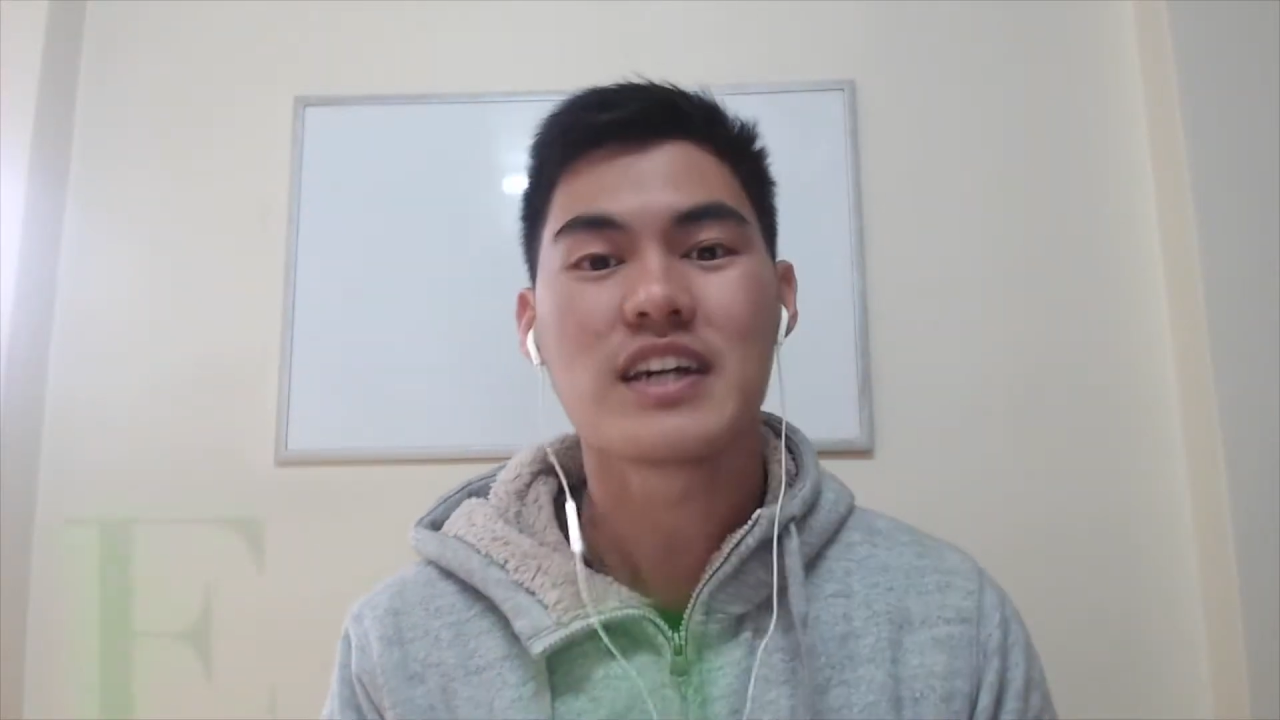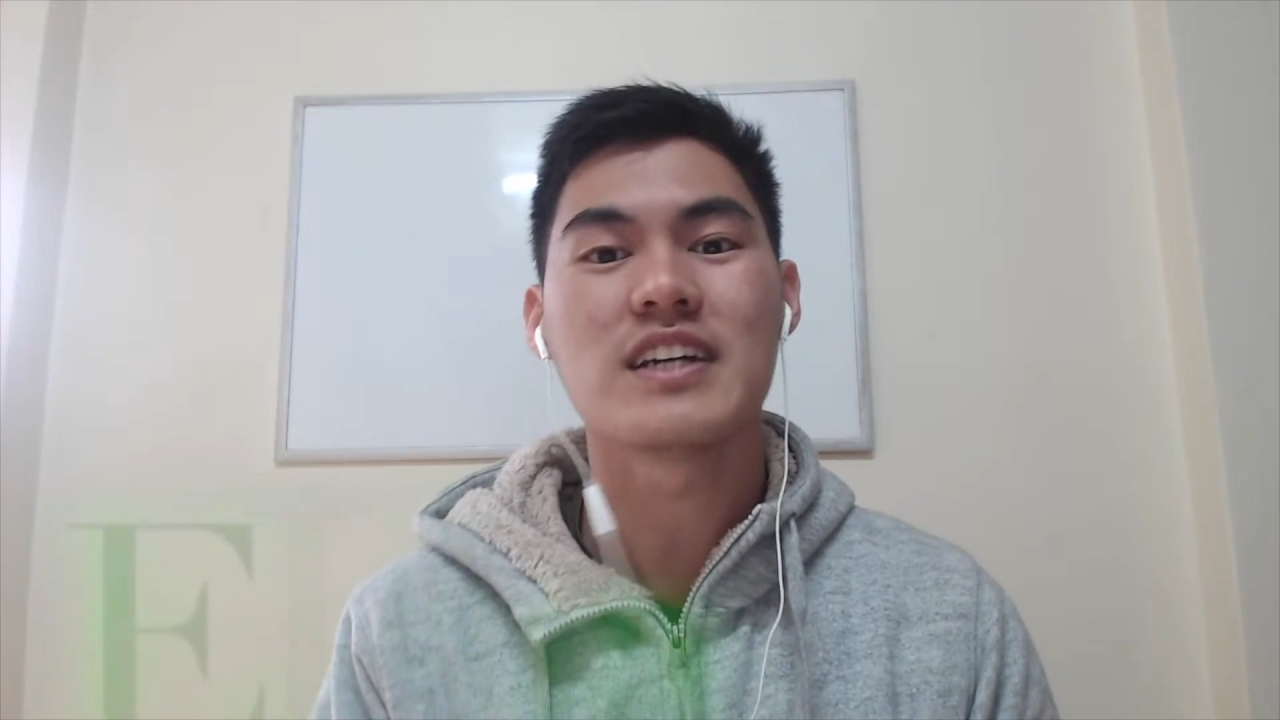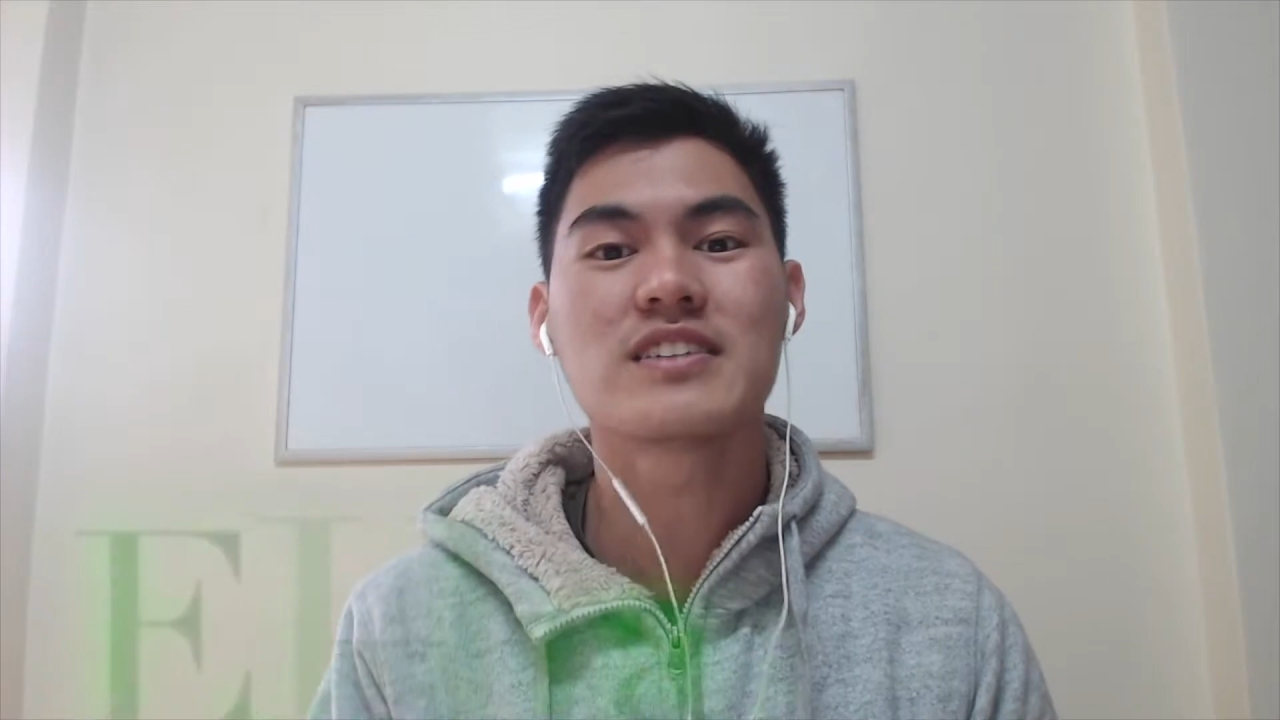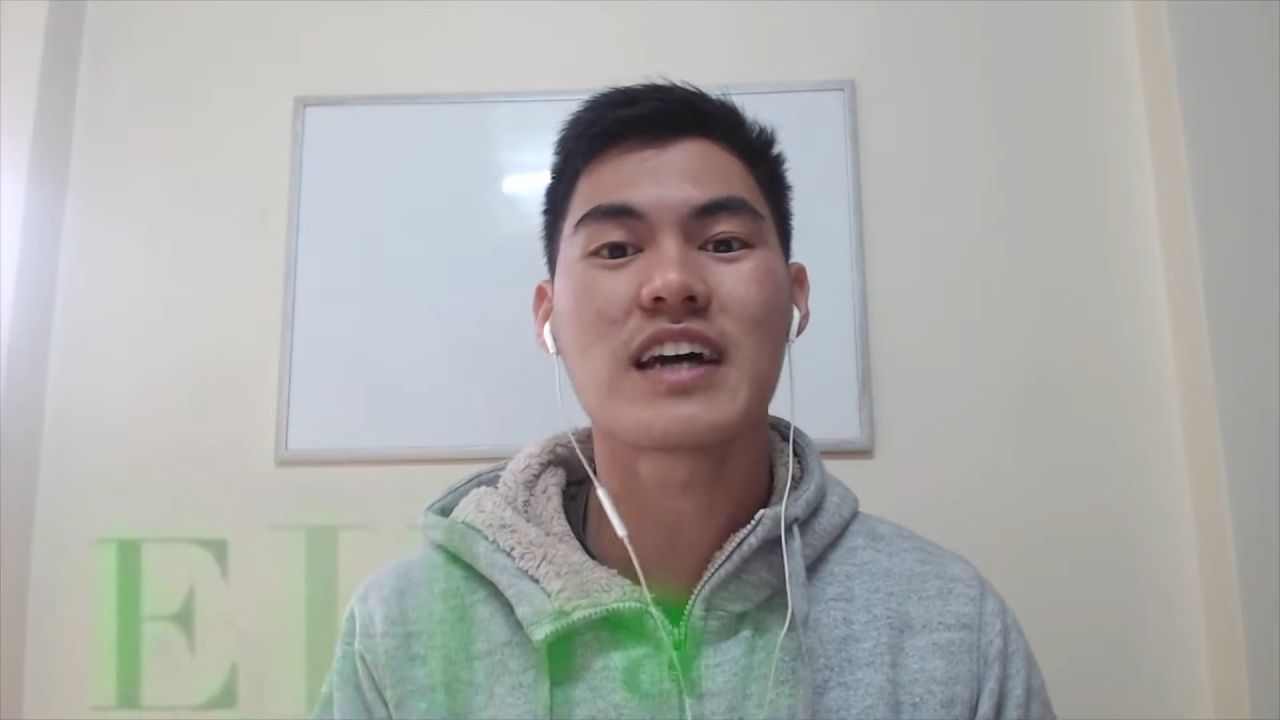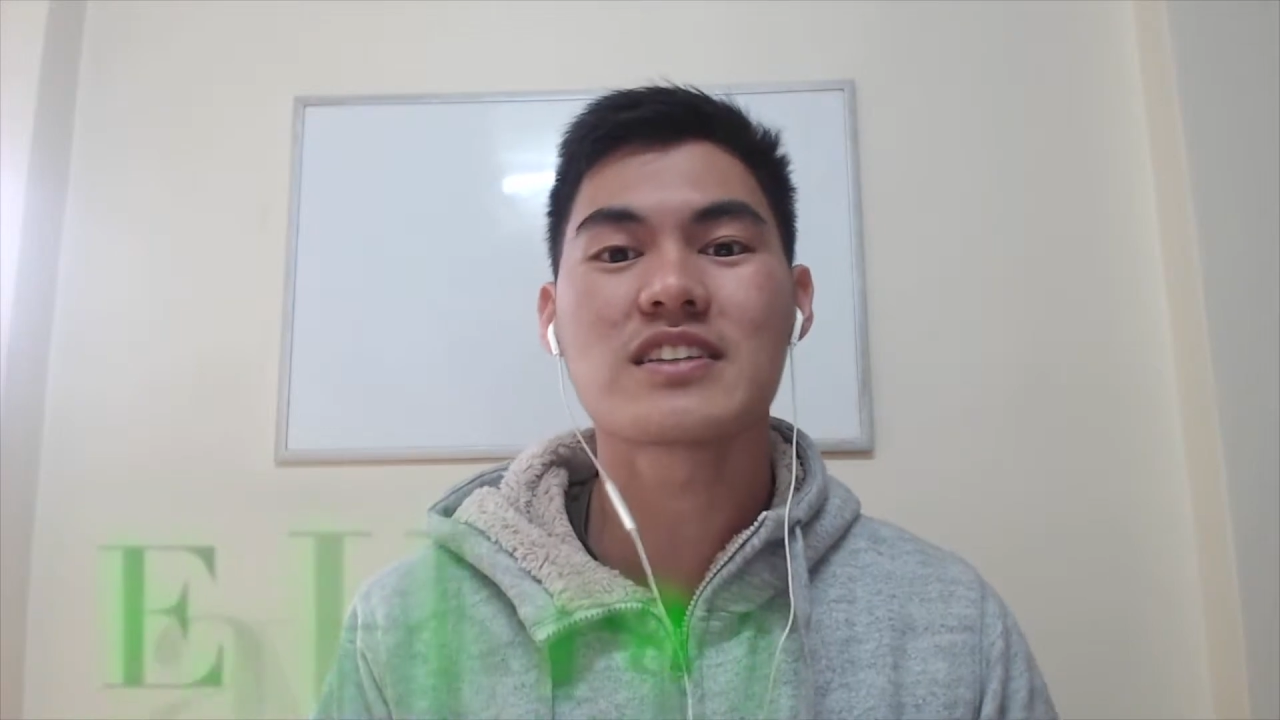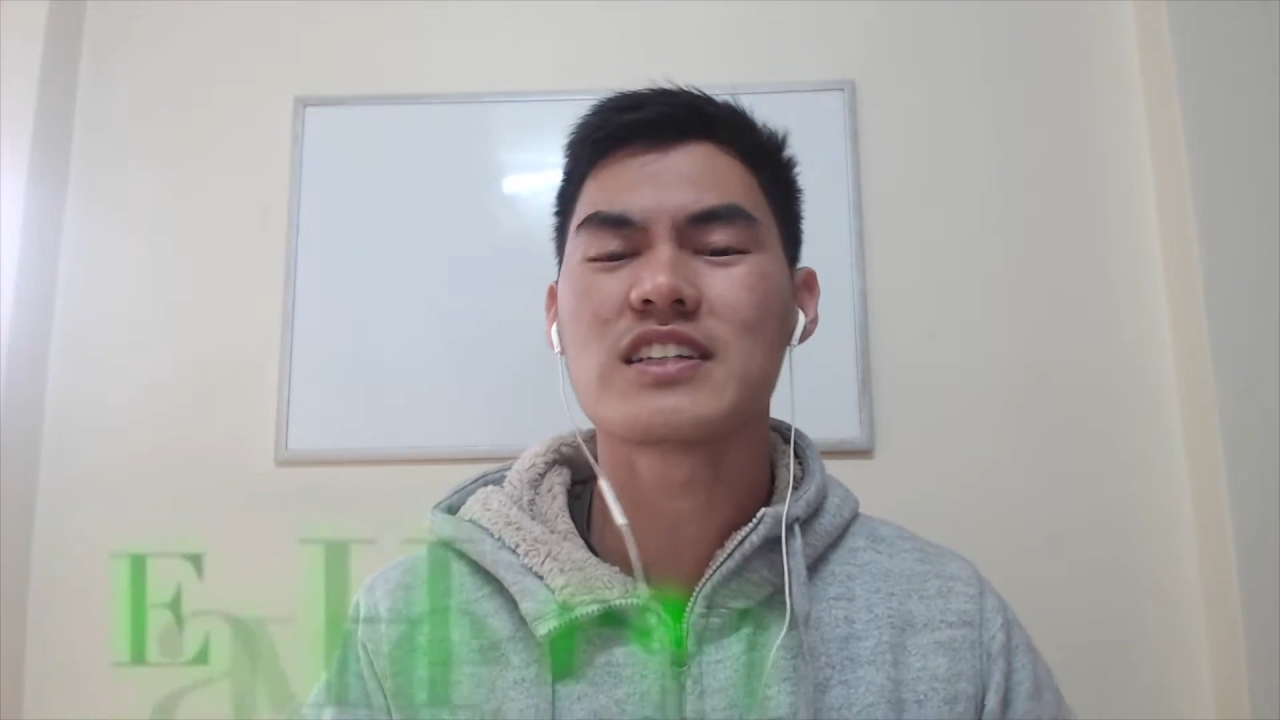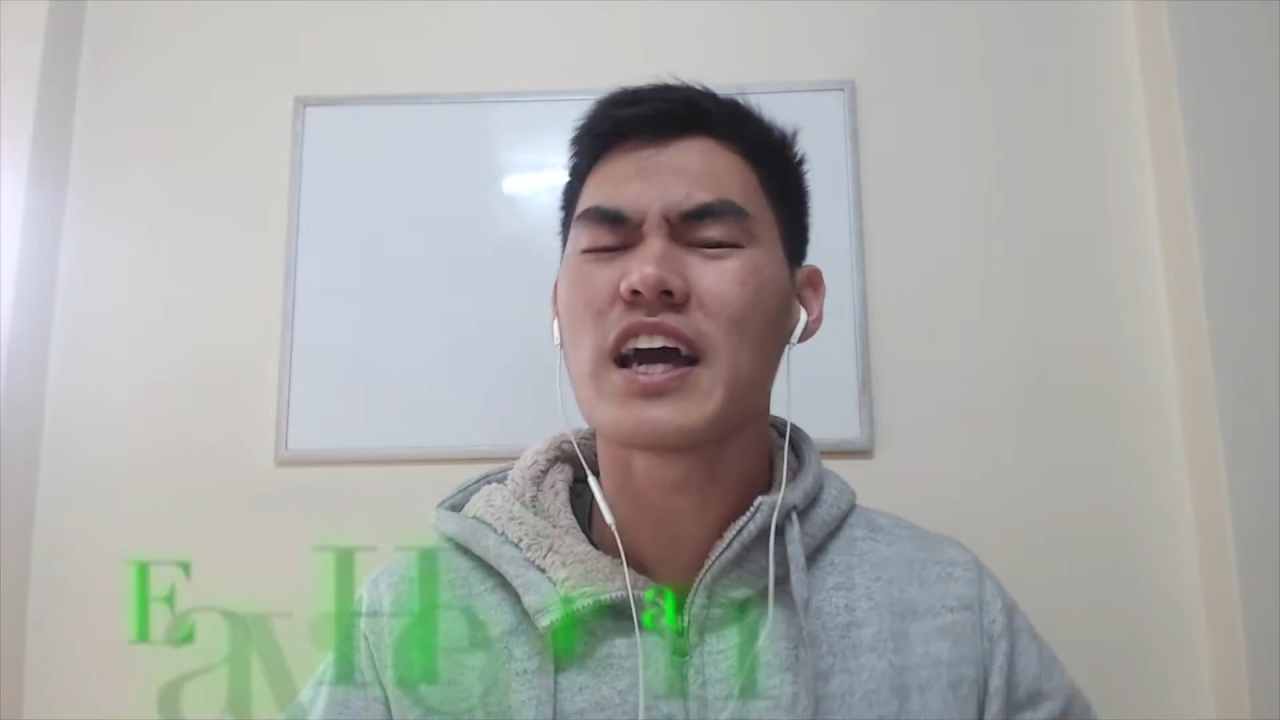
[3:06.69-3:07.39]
is that the